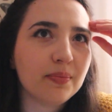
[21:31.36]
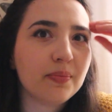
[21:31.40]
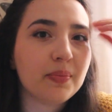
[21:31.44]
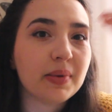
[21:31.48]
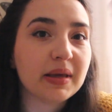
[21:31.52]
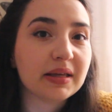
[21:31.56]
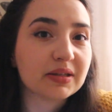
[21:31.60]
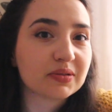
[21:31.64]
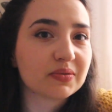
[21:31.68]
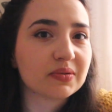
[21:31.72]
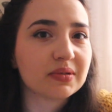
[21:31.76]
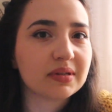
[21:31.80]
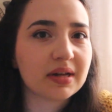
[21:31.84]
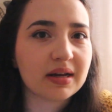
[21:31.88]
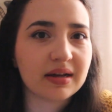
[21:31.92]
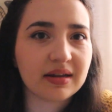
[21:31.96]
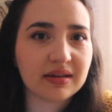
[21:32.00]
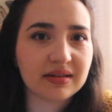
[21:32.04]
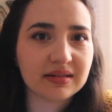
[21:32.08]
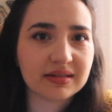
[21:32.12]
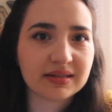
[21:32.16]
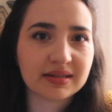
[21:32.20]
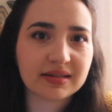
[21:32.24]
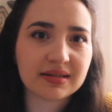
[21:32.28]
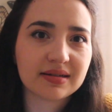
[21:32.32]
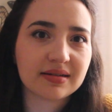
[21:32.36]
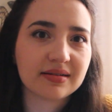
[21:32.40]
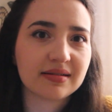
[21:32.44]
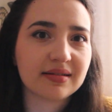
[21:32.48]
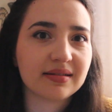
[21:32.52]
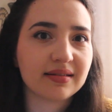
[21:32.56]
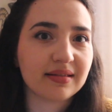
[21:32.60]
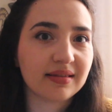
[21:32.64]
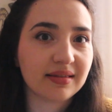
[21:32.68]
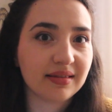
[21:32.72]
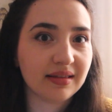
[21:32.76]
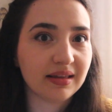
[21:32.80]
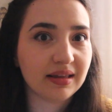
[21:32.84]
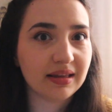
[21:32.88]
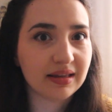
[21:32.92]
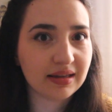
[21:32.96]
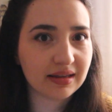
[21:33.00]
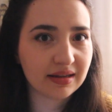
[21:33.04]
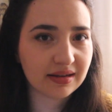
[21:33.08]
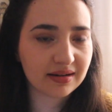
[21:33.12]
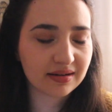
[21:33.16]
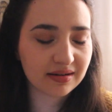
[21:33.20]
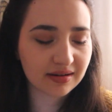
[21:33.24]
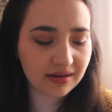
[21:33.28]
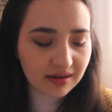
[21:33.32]
visualize the
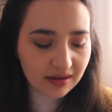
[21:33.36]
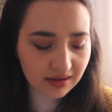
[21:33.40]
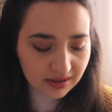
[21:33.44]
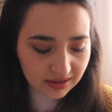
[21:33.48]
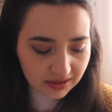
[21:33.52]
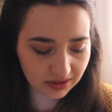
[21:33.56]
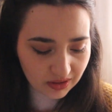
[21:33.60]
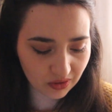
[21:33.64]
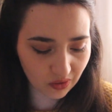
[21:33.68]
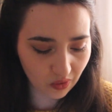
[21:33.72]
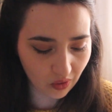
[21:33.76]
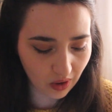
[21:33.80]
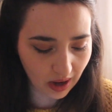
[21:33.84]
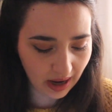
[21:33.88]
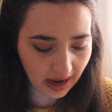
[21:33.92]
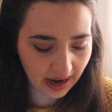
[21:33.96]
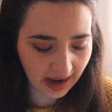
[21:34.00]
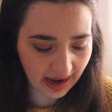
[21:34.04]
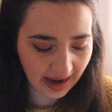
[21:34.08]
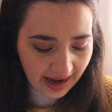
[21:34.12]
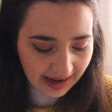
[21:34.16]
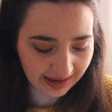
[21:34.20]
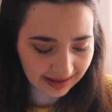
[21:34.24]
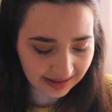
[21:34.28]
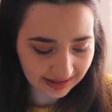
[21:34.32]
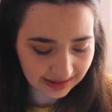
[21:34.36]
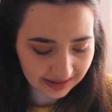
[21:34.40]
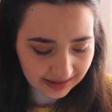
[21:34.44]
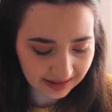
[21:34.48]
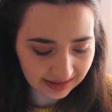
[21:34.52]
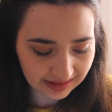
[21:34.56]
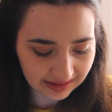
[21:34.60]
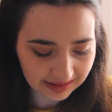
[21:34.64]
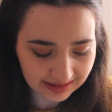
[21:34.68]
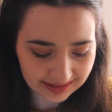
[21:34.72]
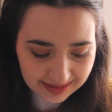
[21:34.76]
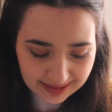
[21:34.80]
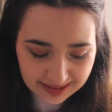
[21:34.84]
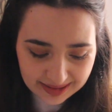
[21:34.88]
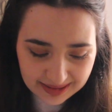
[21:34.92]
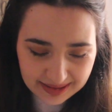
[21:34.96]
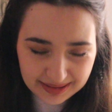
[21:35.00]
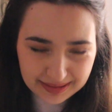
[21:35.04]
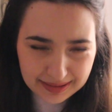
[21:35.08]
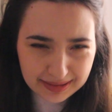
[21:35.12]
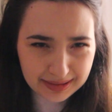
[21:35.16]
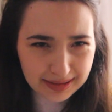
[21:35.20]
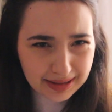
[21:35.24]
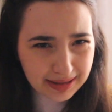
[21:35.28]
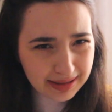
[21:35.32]
year, so I
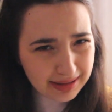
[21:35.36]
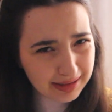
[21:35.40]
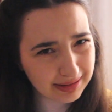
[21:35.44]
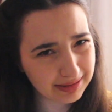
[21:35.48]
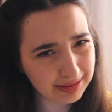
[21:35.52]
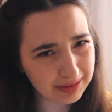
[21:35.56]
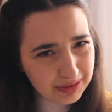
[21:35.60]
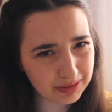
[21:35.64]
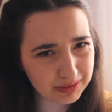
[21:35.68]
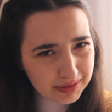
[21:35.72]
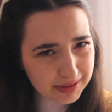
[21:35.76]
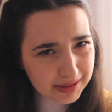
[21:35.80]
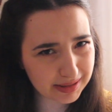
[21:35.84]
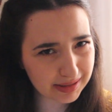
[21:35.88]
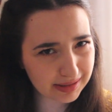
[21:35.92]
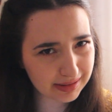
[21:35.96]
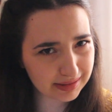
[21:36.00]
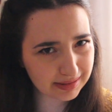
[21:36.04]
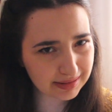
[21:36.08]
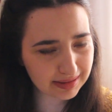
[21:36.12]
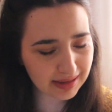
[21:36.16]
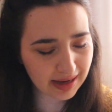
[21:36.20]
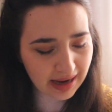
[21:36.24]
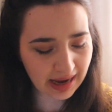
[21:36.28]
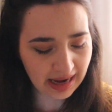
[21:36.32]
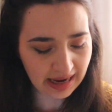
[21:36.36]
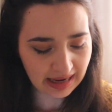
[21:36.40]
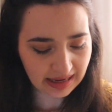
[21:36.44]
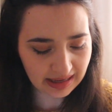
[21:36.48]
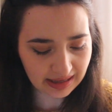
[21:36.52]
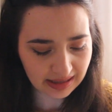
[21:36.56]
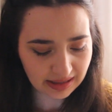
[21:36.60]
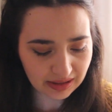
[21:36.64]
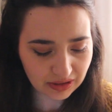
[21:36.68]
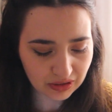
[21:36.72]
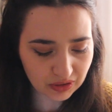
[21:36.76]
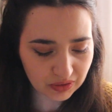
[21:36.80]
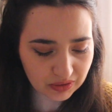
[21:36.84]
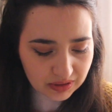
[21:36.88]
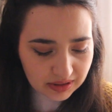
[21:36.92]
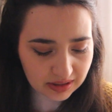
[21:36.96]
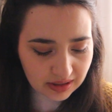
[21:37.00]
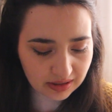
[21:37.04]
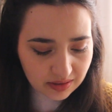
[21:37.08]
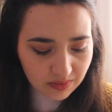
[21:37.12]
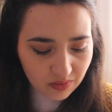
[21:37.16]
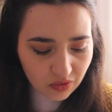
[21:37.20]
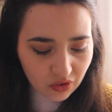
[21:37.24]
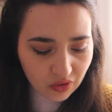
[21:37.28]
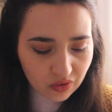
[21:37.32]
didn't use it. I used
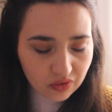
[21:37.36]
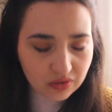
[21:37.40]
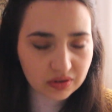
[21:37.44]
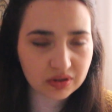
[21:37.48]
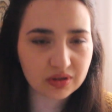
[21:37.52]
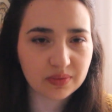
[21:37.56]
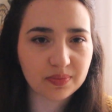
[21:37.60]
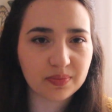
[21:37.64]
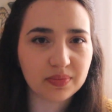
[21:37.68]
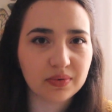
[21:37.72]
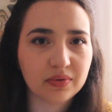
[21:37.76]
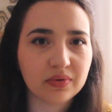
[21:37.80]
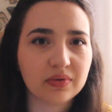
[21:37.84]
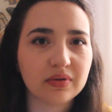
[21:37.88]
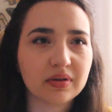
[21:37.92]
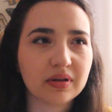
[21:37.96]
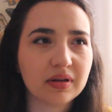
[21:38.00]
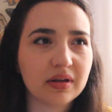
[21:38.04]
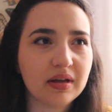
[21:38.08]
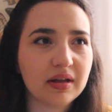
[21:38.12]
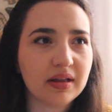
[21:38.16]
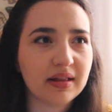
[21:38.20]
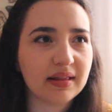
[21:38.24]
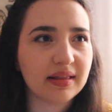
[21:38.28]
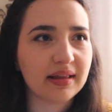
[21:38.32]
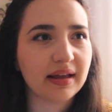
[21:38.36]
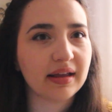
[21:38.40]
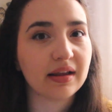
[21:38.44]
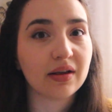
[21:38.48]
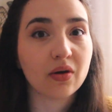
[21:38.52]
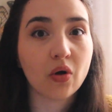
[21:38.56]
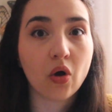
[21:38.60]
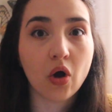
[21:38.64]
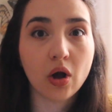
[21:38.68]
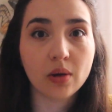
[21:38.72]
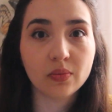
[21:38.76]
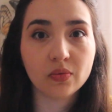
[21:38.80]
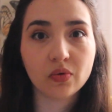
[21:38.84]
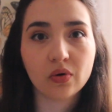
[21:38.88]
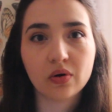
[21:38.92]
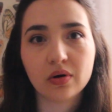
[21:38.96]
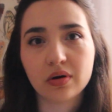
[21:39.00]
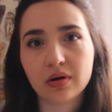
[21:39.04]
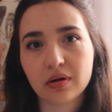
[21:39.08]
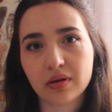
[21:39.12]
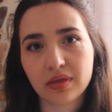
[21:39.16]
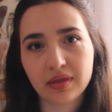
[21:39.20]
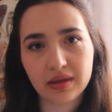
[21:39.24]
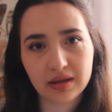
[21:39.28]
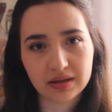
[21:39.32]
it more to put like
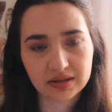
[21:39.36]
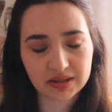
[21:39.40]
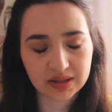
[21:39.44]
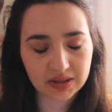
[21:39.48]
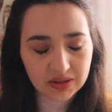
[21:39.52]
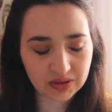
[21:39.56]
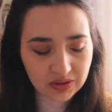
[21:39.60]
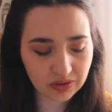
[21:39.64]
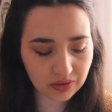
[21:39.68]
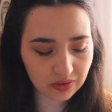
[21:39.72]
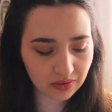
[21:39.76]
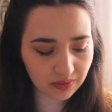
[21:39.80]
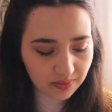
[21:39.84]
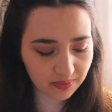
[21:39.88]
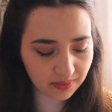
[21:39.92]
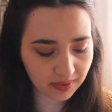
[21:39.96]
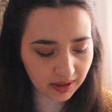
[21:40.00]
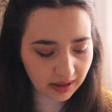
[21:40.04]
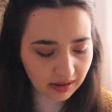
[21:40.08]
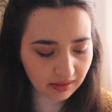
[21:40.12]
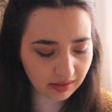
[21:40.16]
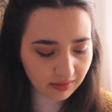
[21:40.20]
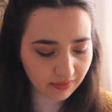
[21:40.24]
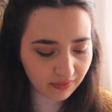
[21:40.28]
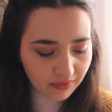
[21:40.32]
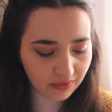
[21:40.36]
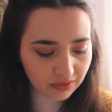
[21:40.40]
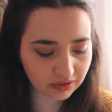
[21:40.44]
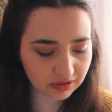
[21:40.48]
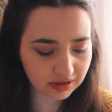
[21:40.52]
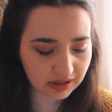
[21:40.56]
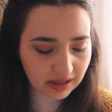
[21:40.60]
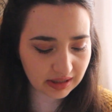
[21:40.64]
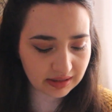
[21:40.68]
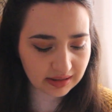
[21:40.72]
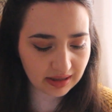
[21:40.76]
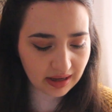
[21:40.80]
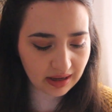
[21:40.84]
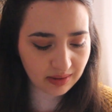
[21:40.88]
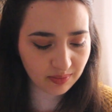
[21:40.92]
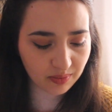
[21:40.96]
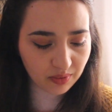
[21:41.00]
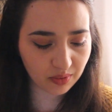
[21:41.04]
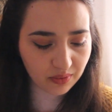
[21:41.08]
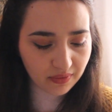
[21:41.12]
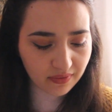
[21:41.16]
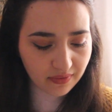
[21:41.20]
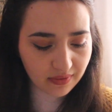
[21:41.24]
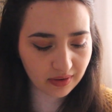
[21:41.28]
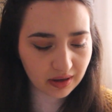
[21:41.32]
homework, things to do, but for that I
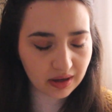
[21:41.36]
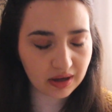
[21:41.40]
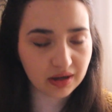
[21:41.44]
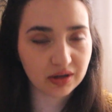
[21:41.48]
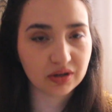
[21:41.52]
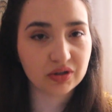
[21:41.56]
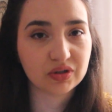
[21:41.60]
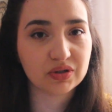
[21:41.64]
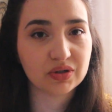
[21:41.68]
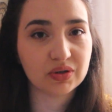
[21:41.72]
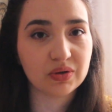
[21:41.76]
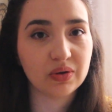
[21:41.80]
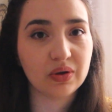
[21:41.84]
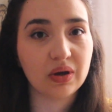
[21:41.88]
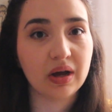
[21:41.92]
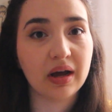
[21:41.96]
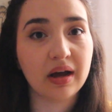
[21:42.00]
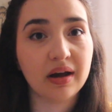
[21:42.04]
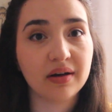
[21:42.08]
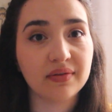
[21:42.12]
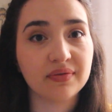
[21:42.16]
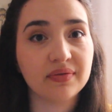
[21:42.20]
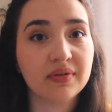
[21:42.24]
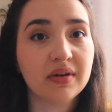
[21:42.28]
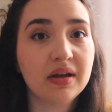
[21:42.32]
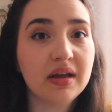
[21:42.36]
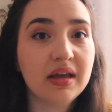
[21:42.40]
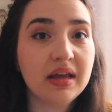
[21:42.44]
prefer to have